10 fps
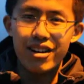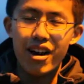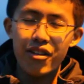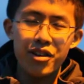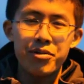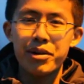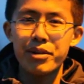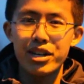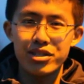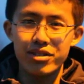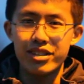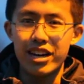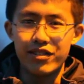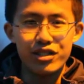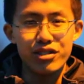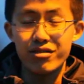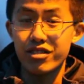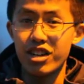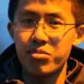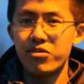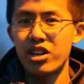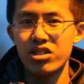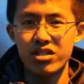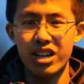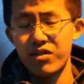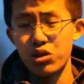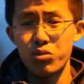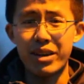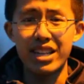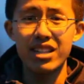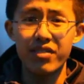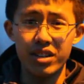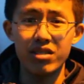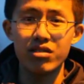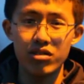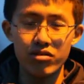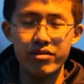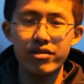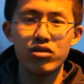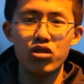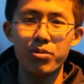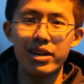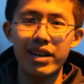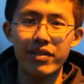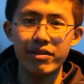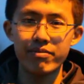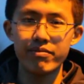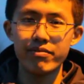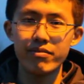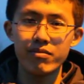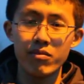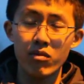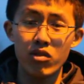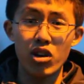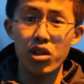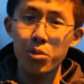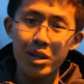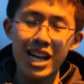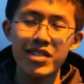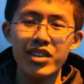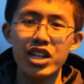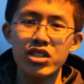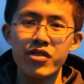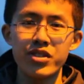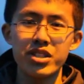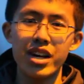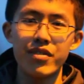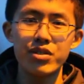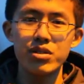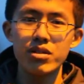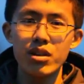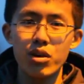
Other than recreational divers, there are professional divers who make a living scuba diving. There are three classifications of these divers,